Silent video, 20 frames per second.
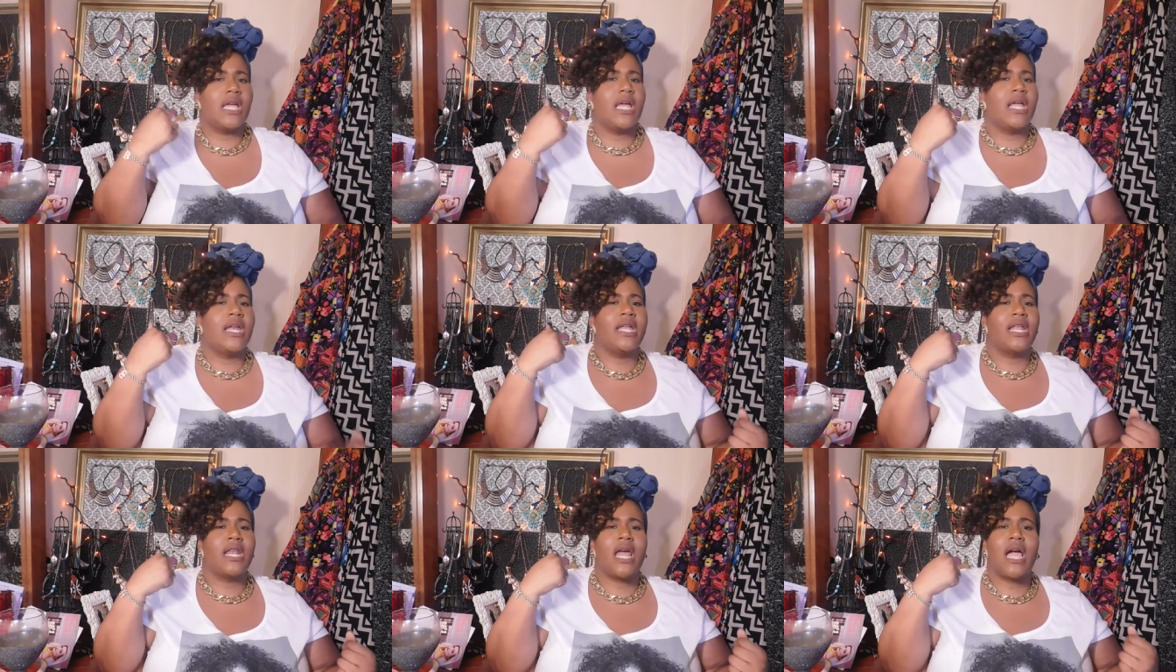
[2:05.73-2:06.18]

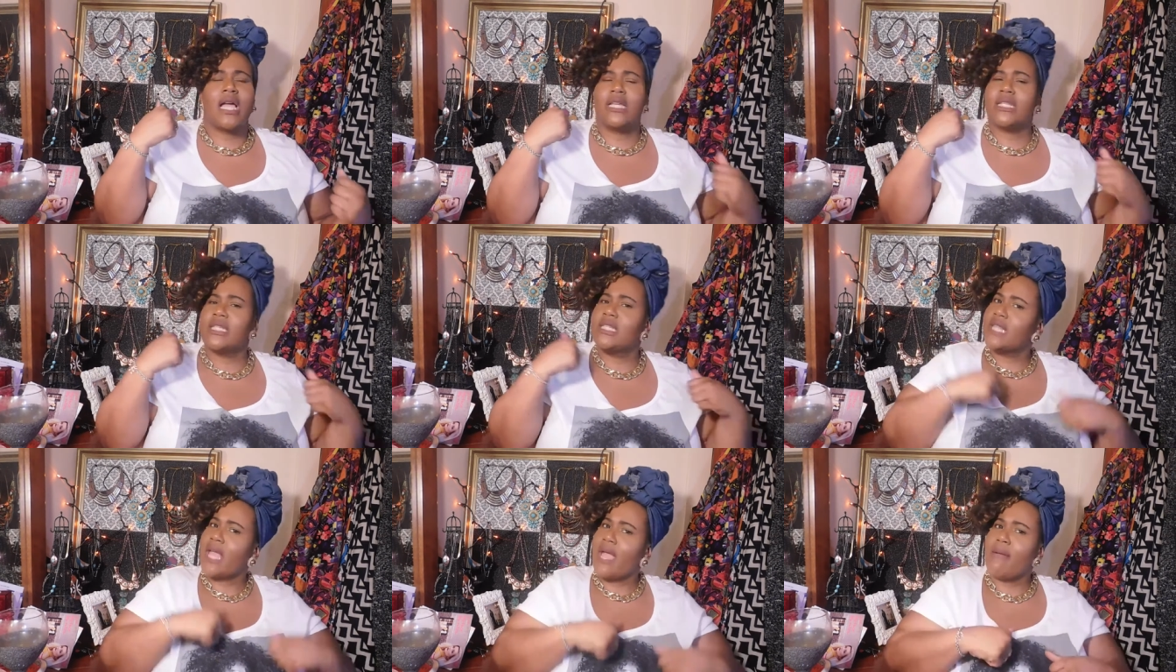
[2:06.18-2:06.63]
and then like a
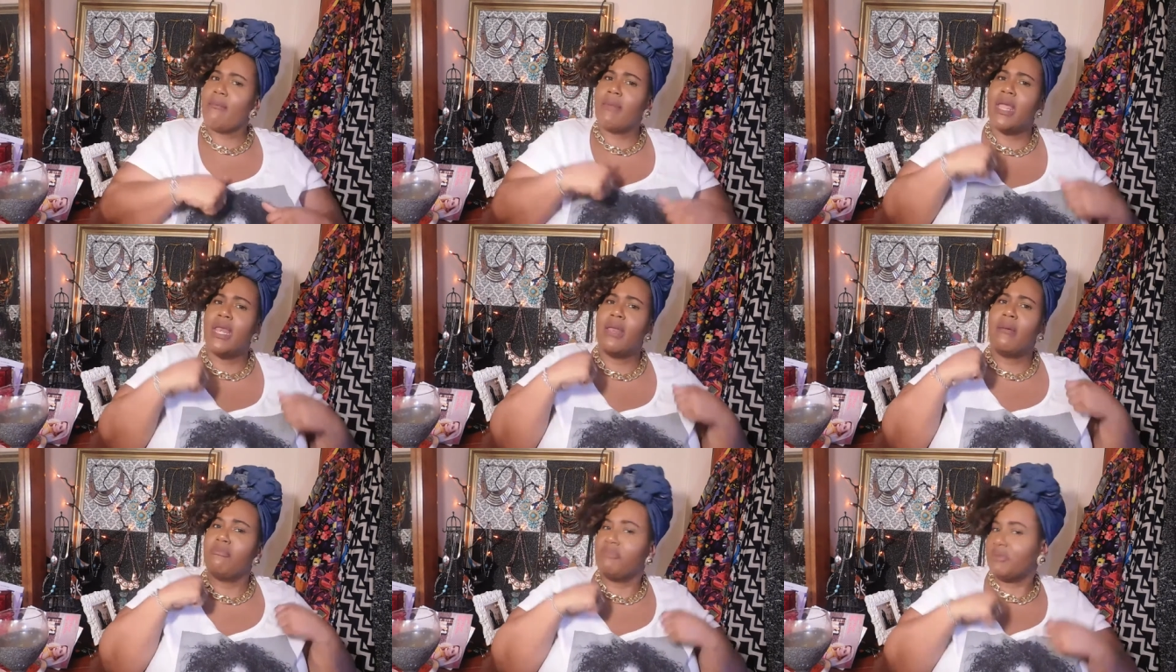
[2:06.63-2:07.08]

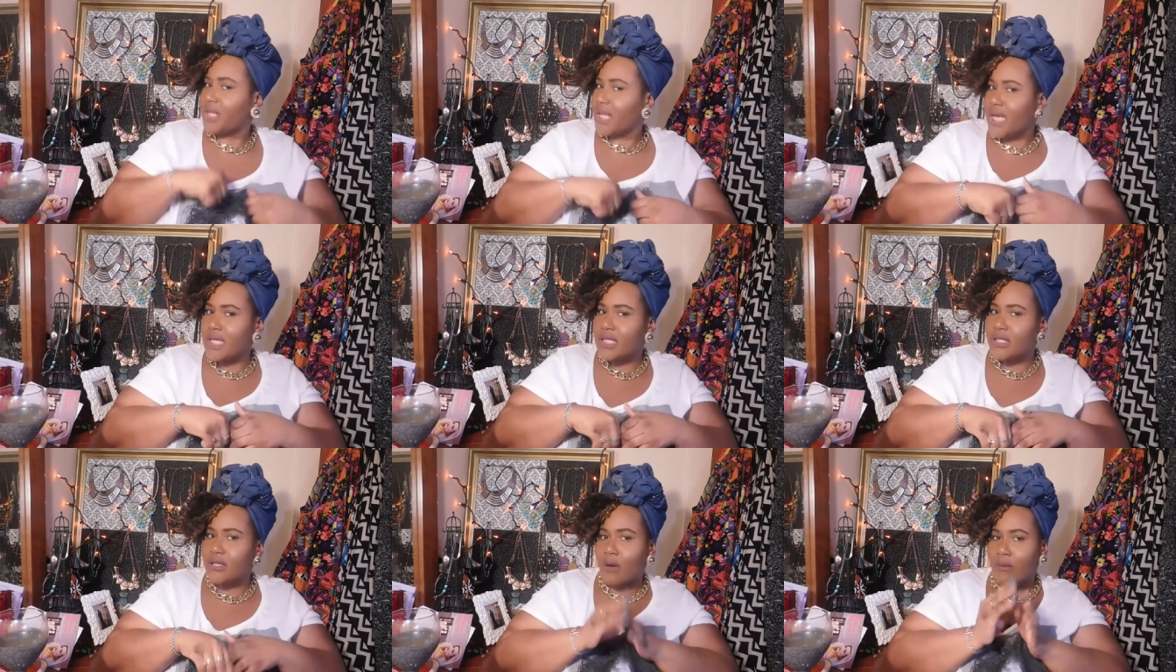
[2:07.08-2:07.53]
statement
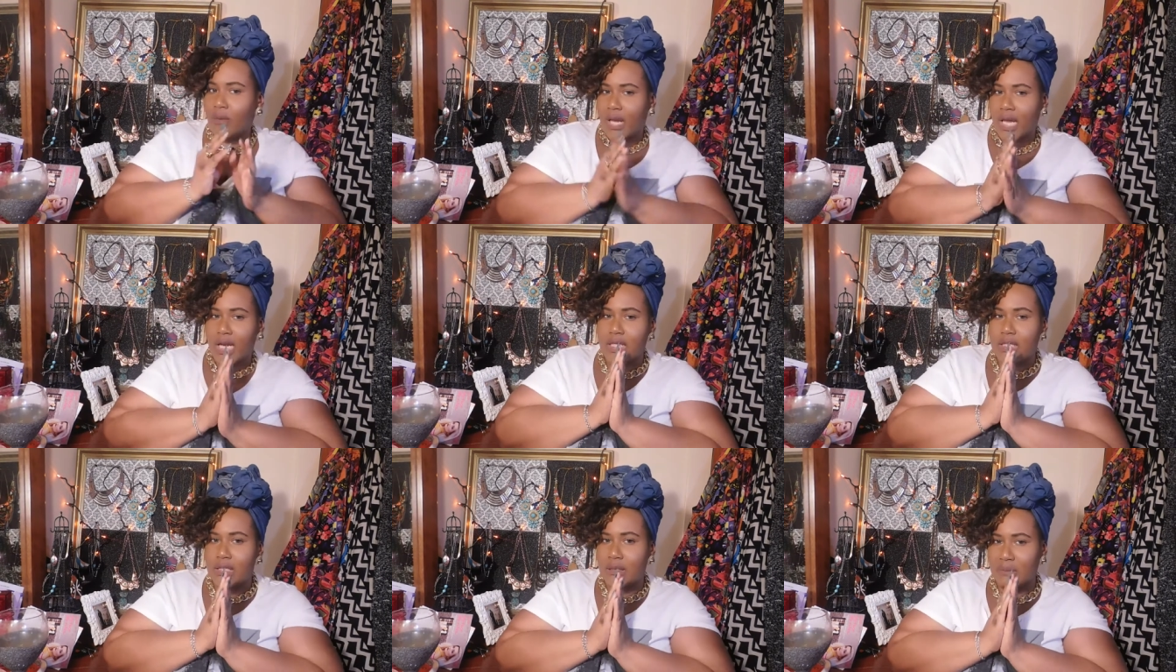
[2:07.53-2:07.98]
blazer. I will
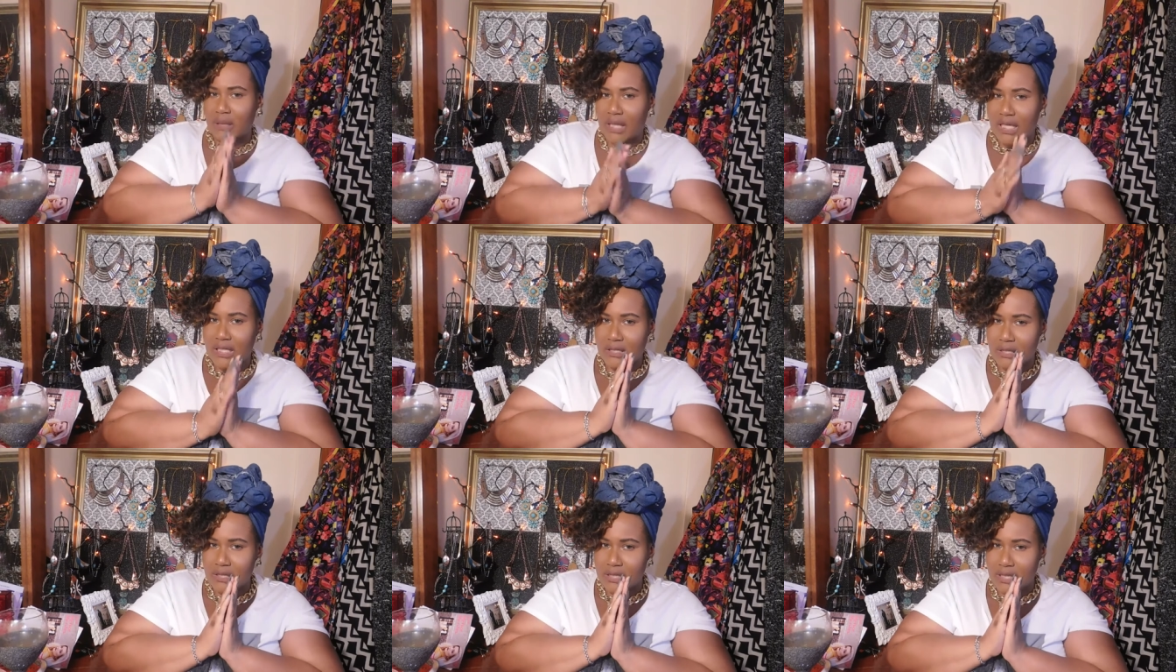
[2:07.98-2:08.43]
getting into
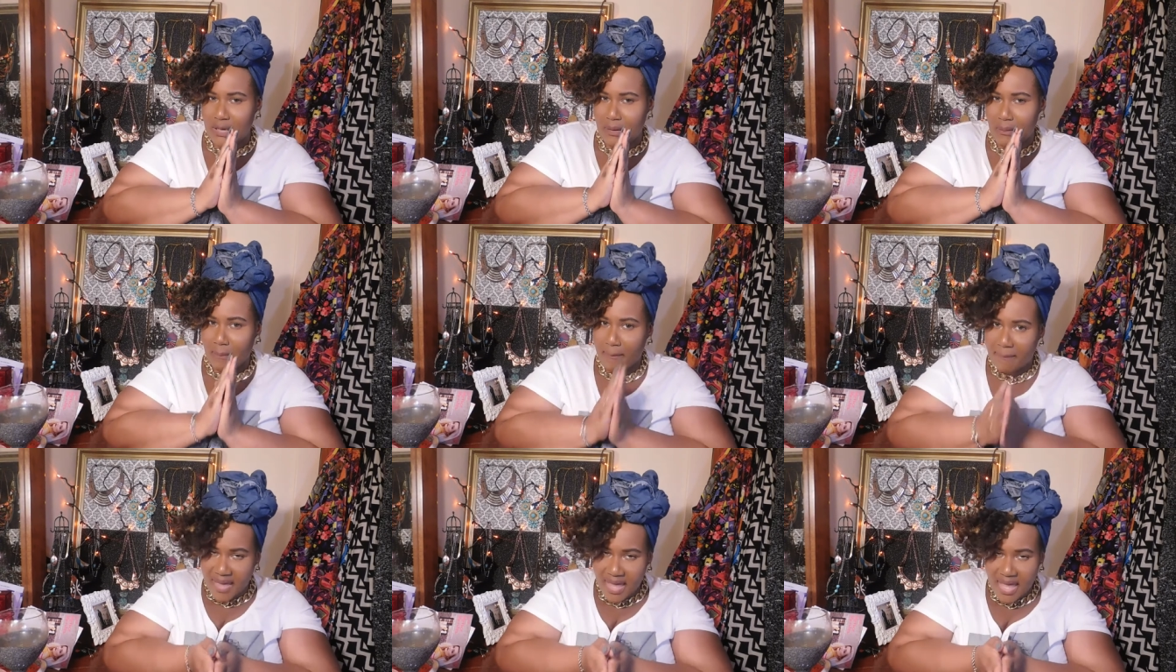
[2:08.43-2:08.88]
blazers in a
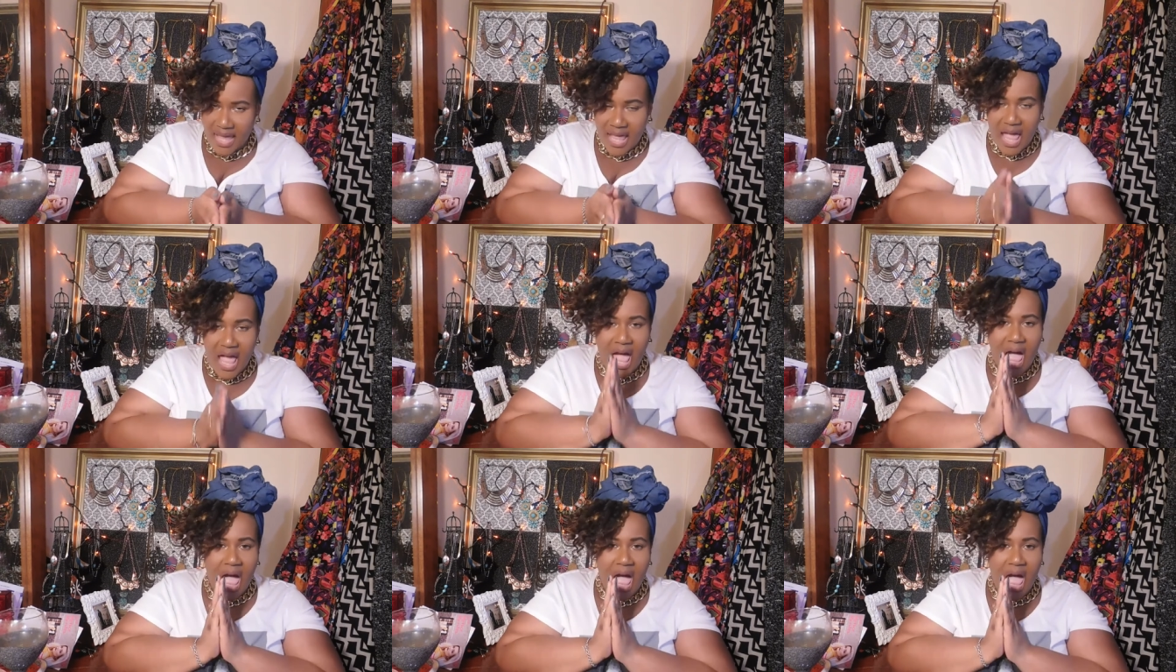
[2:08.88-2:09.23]
bit.